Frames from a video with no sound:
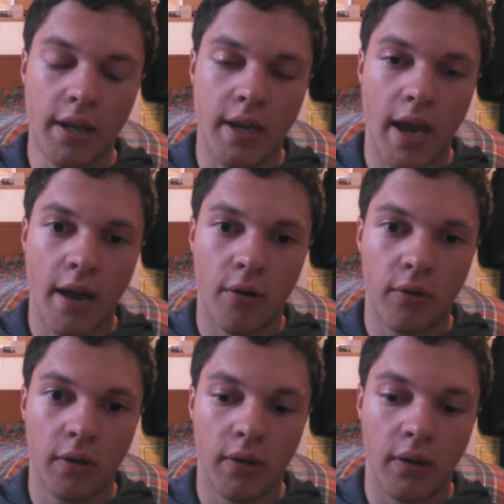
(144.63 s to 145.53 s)

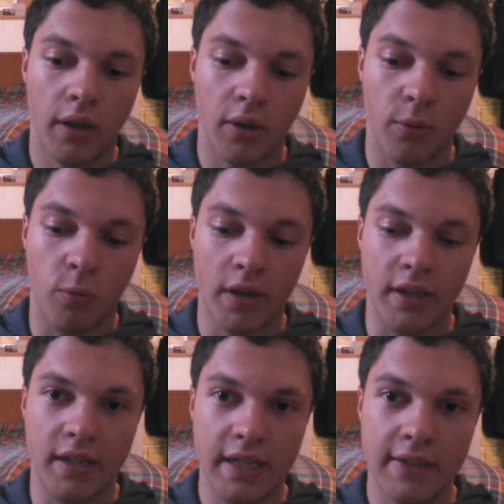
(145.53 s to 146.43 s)
Now, what
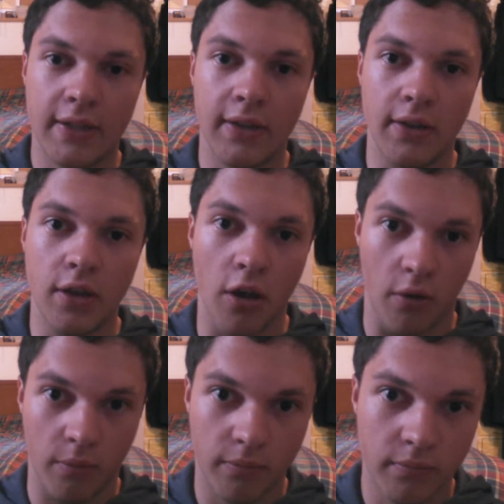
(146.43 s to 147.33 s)
you need to
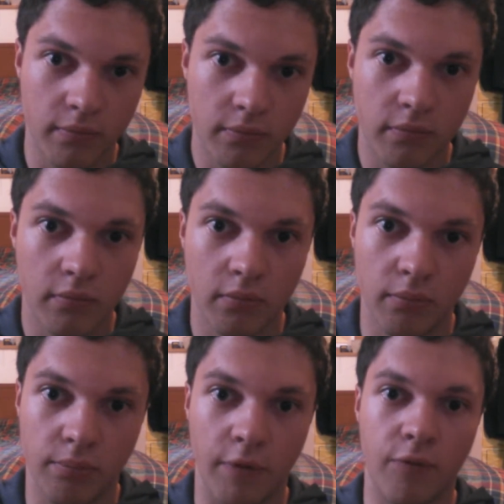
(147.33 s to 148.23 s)
know
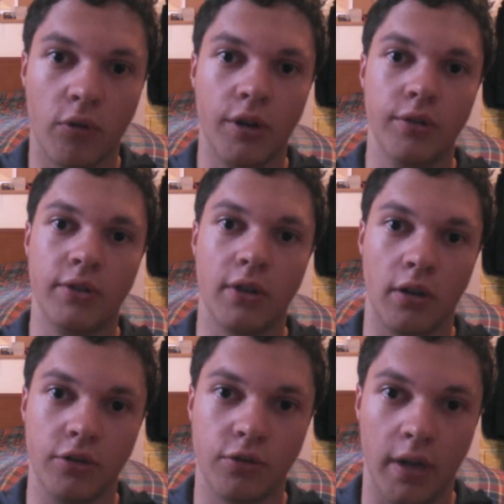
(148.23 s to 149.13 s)
before you
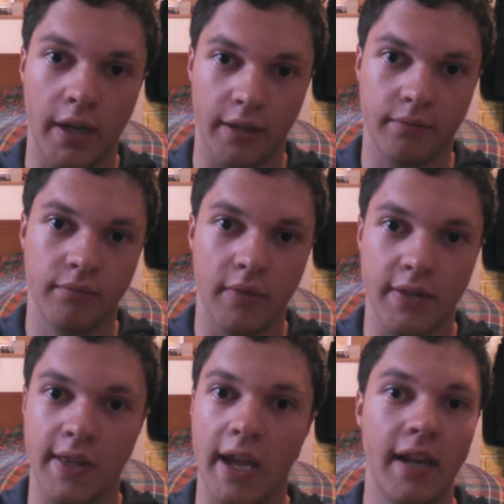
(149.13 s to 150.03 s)
start training
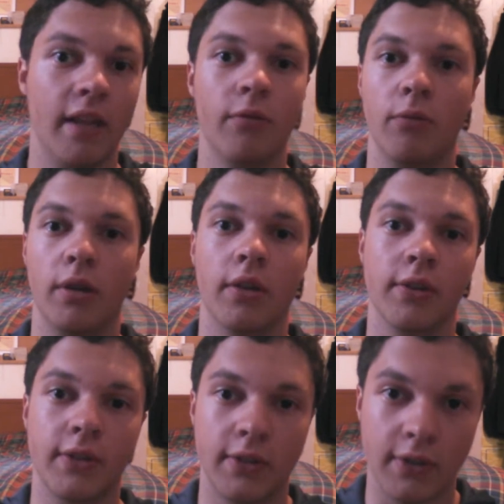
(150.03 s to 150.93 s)
is that it will
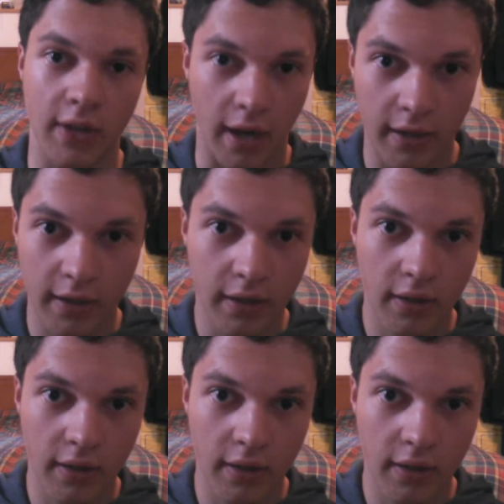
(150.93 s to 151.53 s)
suck.